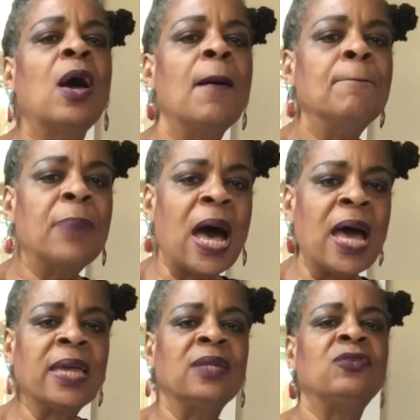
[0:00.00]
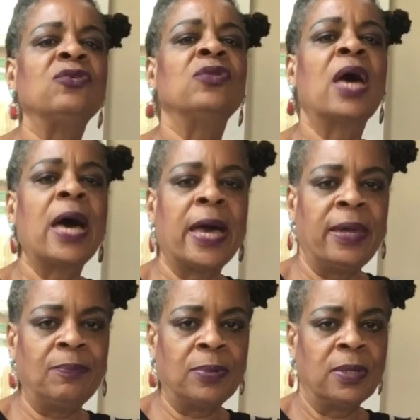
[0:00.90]
buy into the
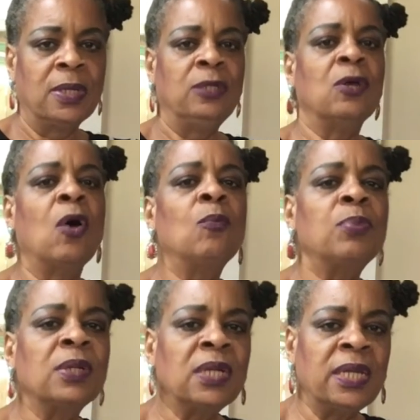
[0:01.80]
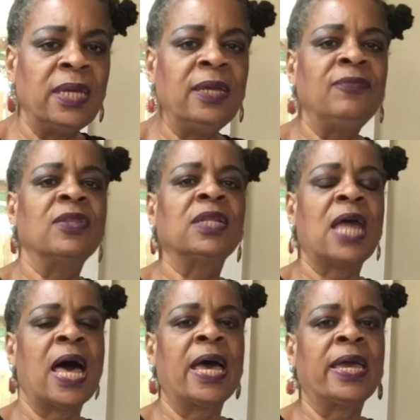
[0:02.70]
hype. Don't believe the
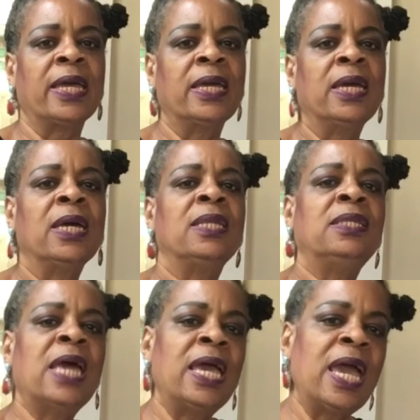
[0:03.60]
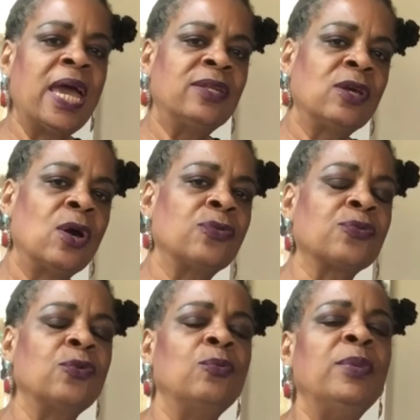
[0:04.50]
lie. They had to go
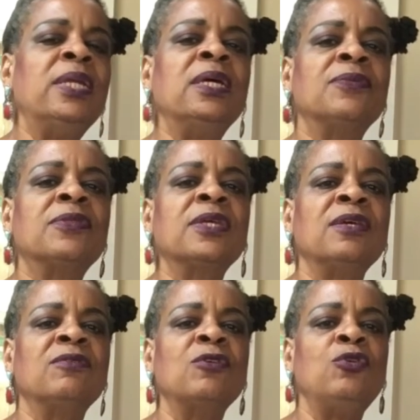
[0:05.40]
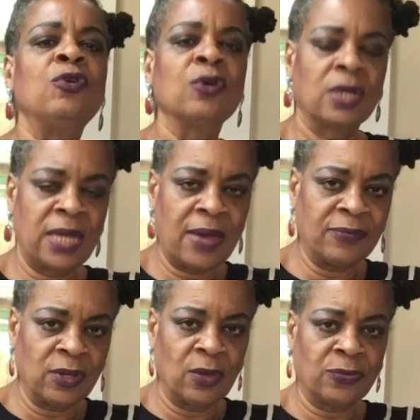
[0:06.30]
through many of the things that you're going to have
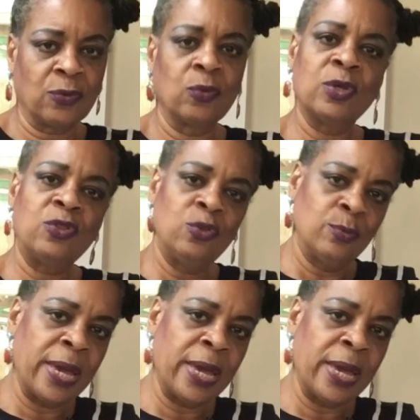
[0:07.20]
to go through once you make